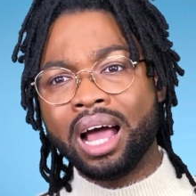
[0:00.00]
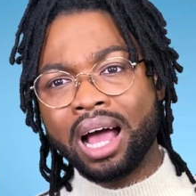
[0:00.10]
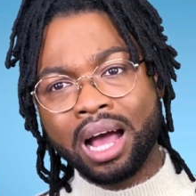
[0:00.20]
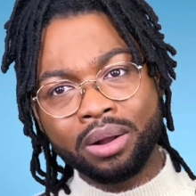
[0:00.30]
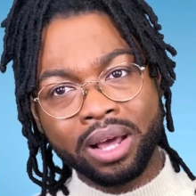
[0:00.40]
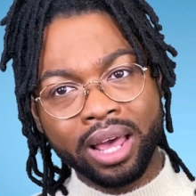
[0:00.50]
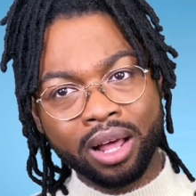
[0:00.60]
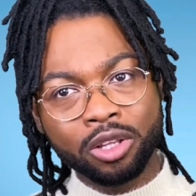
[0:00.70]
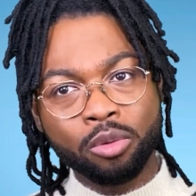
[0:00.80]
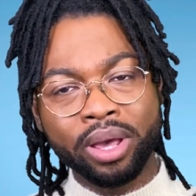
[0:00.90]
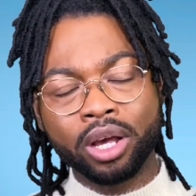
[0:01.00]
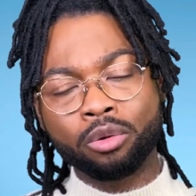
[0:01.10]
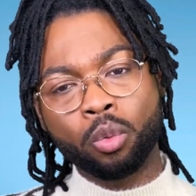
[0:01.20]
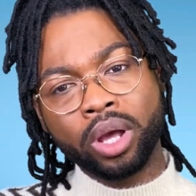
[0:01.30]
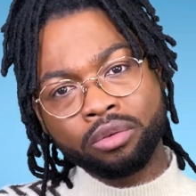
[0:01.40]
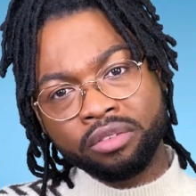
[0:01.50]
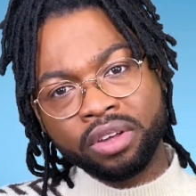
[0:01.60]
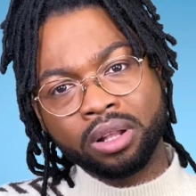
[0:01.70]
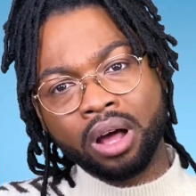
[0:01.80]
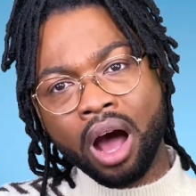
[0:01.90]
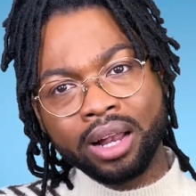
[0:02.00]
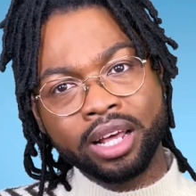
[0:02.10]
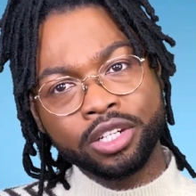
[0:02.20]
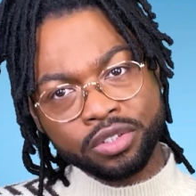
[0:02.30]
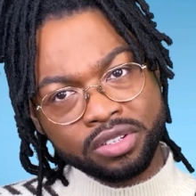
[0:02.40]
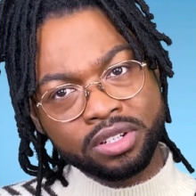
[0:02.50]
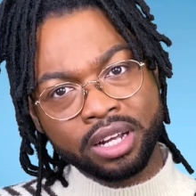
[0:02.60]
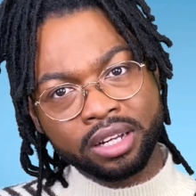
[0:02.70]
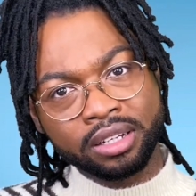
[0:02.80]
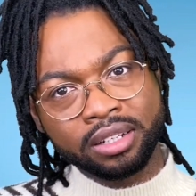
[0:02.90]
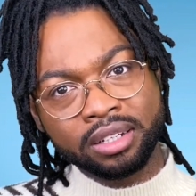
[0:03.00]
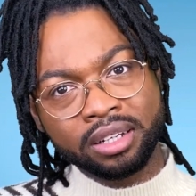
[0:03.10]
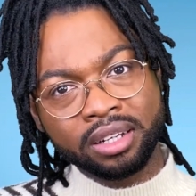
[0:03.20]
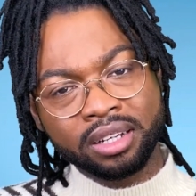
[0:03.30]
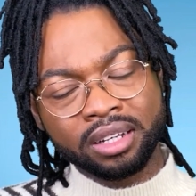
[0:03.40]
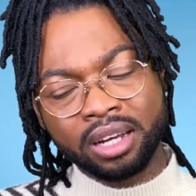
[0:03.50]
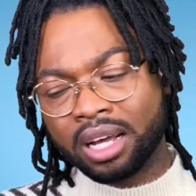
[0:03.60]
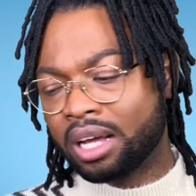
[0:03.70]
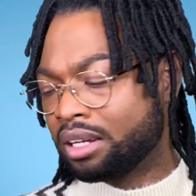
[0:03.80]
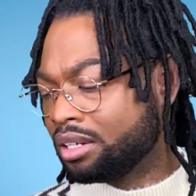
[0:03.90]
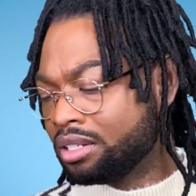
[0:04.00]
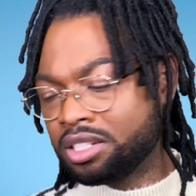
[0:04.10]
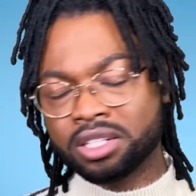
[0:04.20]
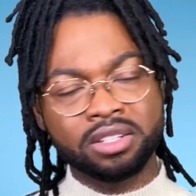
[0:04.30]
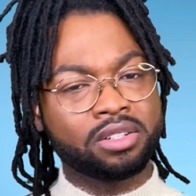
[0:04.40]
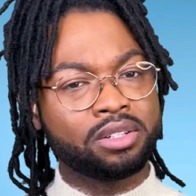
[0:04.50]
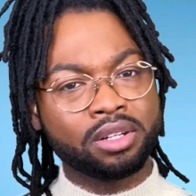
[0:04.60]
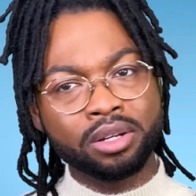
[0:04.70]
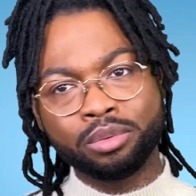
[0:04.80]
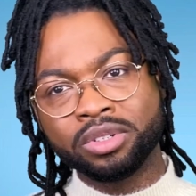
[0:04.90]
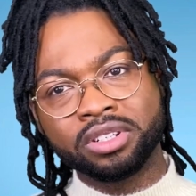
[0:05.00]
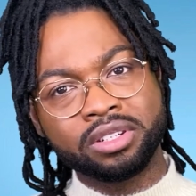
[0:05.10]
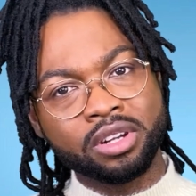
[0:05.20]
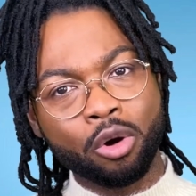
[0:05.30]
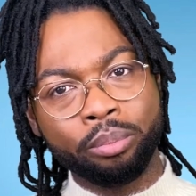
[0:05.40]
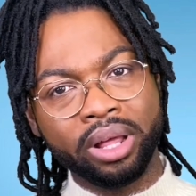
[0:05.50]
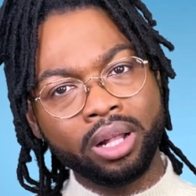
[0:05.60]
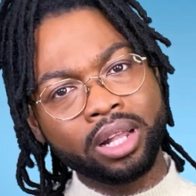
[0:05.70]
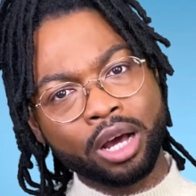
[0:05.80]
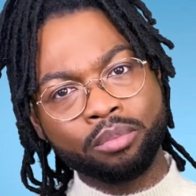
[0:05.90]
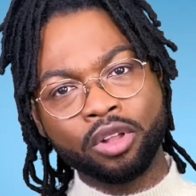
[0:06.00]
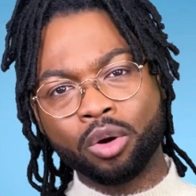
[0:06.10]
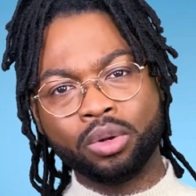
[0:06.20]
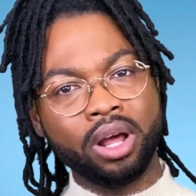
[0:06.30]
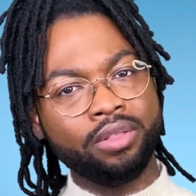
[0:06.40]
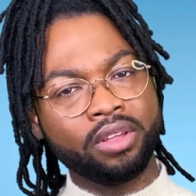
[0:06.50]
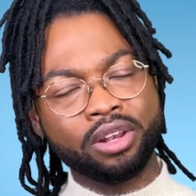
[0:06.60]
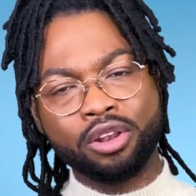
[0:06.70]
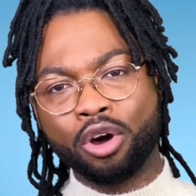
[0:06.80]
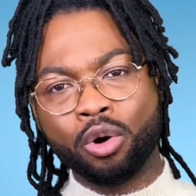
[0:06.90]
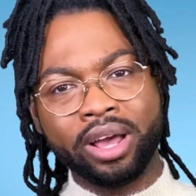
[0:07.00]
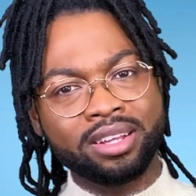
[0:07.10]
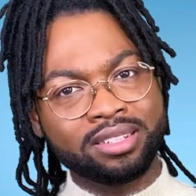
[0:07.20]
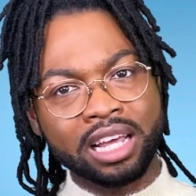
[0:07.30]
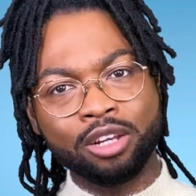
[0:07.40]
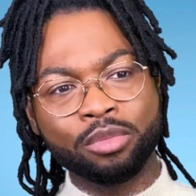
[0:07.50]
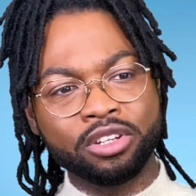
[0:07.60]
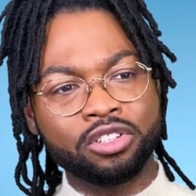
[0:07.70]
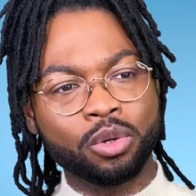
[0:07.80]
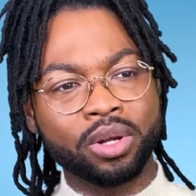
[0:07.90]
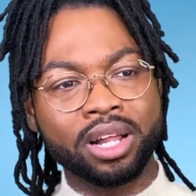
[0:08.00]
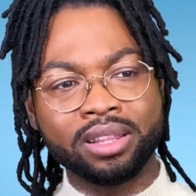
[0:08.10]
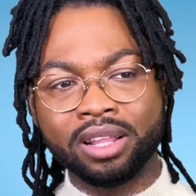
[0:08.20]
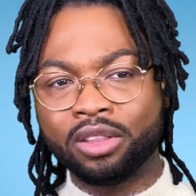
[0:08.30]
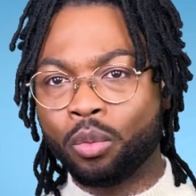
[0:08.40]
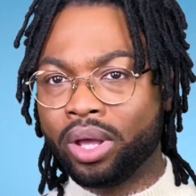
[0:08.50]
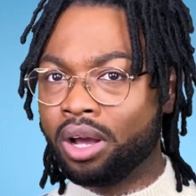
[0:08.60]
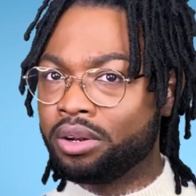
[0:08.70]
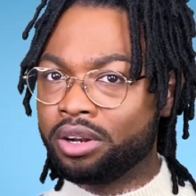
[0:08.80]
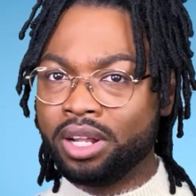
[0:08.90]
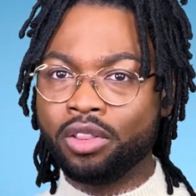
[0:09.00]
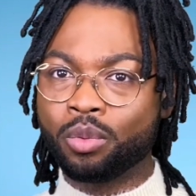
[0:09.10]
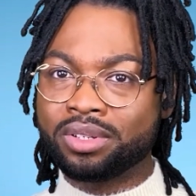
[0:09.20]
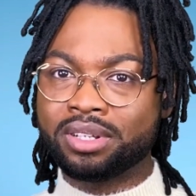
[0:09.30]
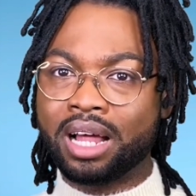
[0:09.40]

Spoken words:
how the hell you make a wig reveal uninteresting? It just, there was just no buildup, no nothing, no excitement to it. And then the wig underneath was